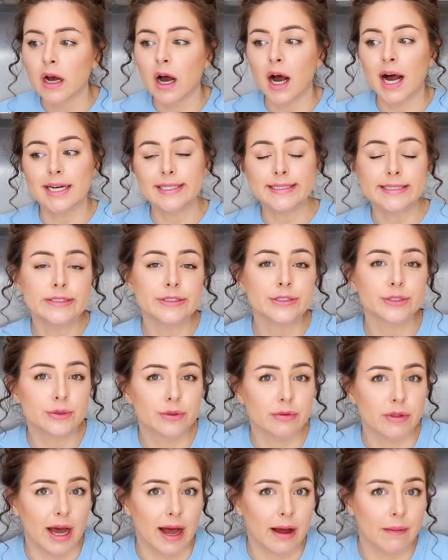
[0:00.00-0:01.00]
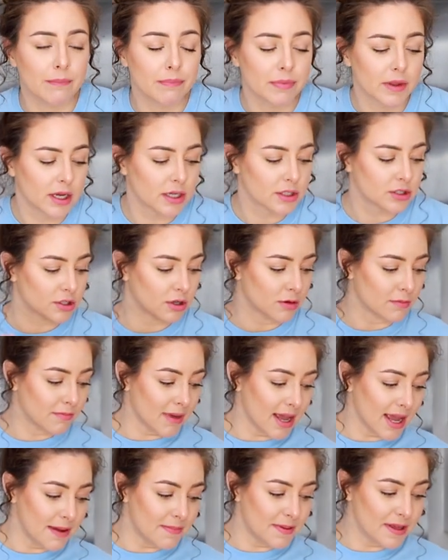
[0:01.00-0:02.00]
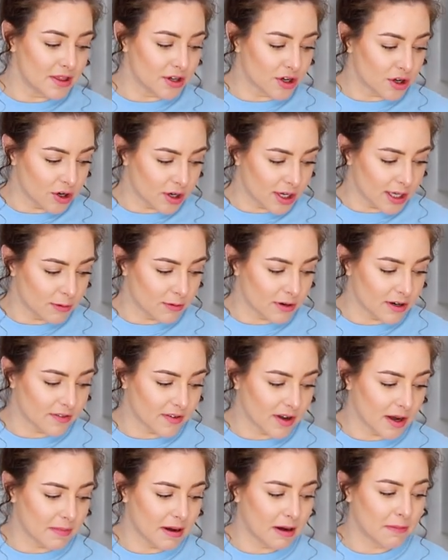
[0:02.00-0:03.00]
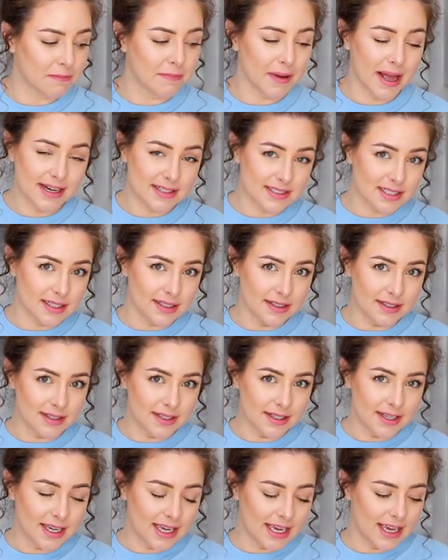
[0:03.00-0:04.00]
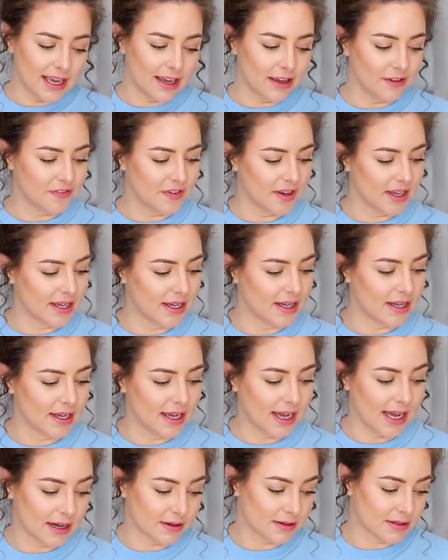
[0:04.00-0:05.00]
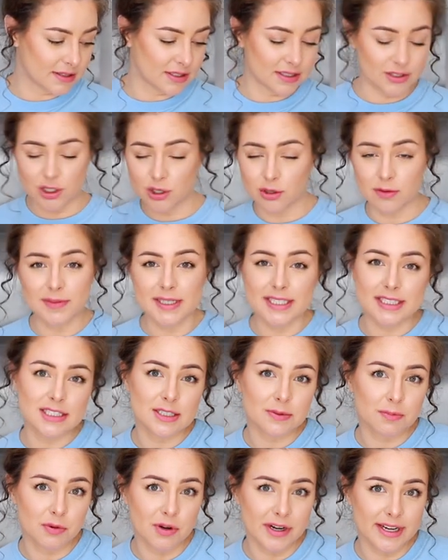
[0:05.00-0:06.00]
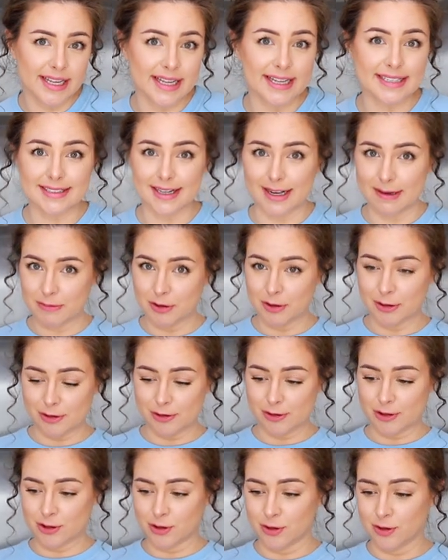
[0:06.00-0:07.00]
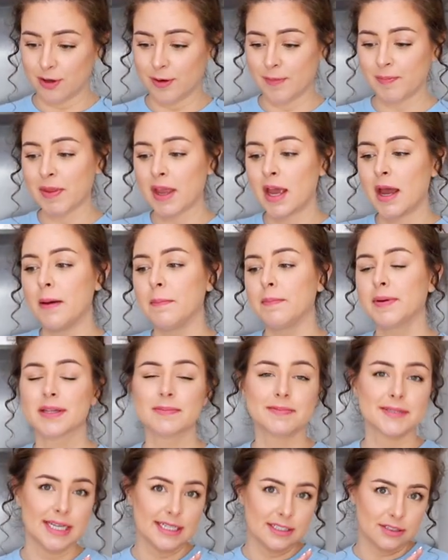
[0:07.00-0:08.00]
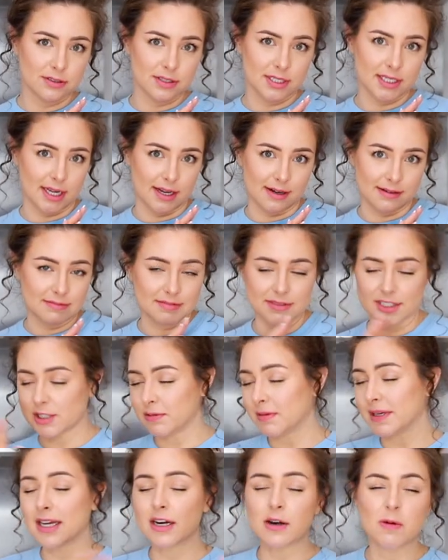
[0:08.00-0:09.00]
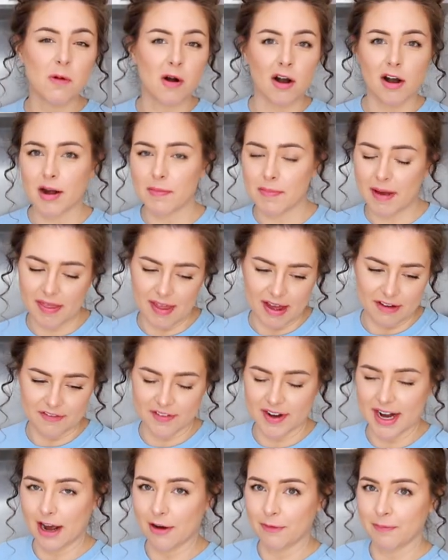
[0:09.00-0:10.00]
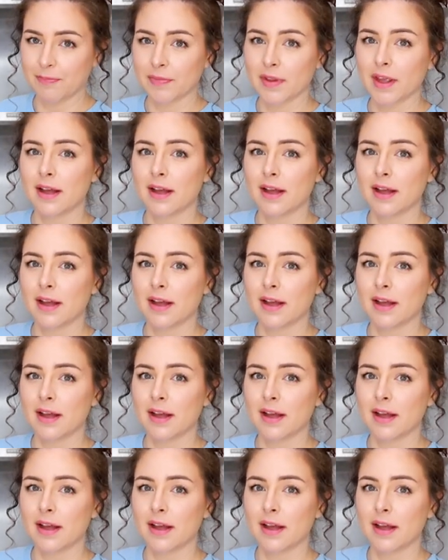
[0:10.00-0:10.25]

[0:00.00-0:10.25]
I didn't do that. So maybe the cookie would have come out better if it had two minutes to preheat. I'm not too sure, but the potatoes are done. So we're gonna worry about that for now.